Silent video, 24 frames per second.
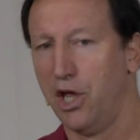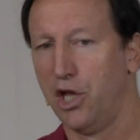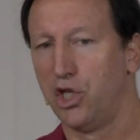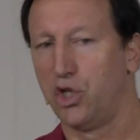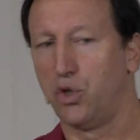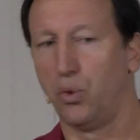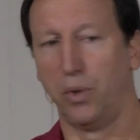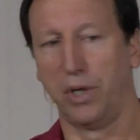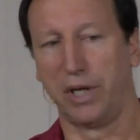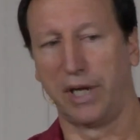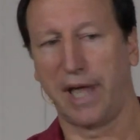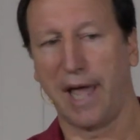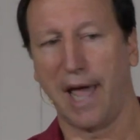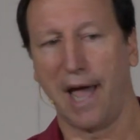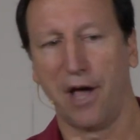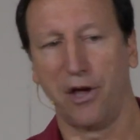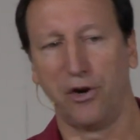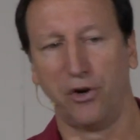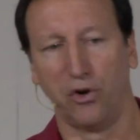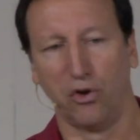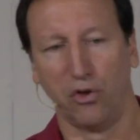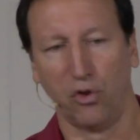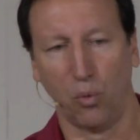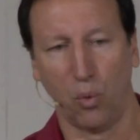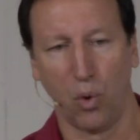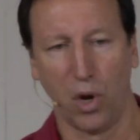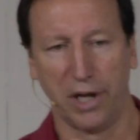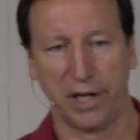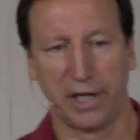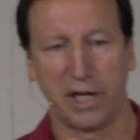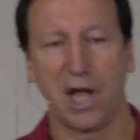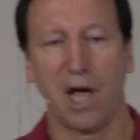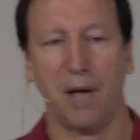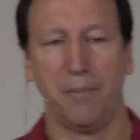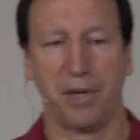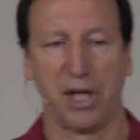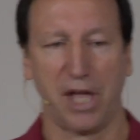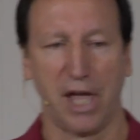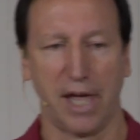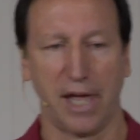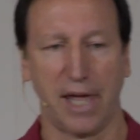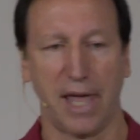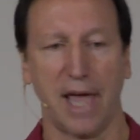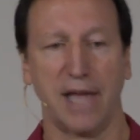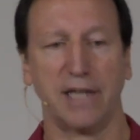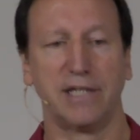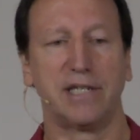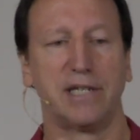to encounter the one coming
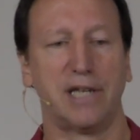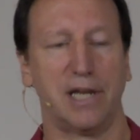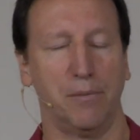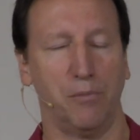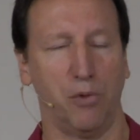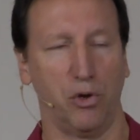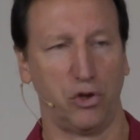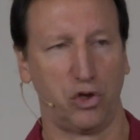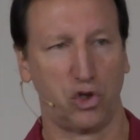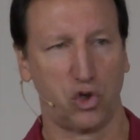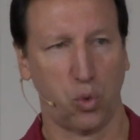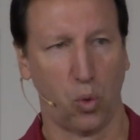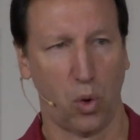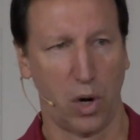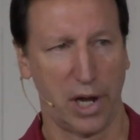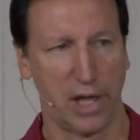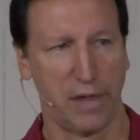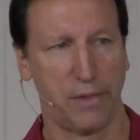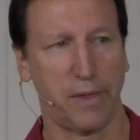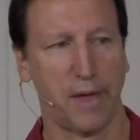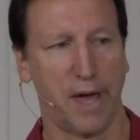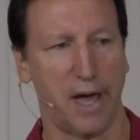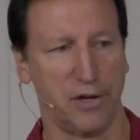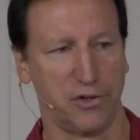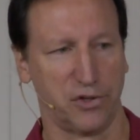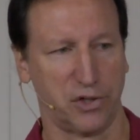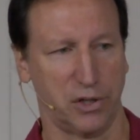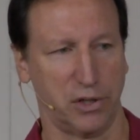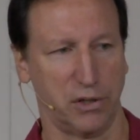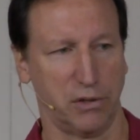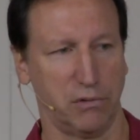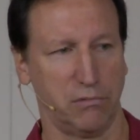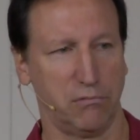against him with 20,000?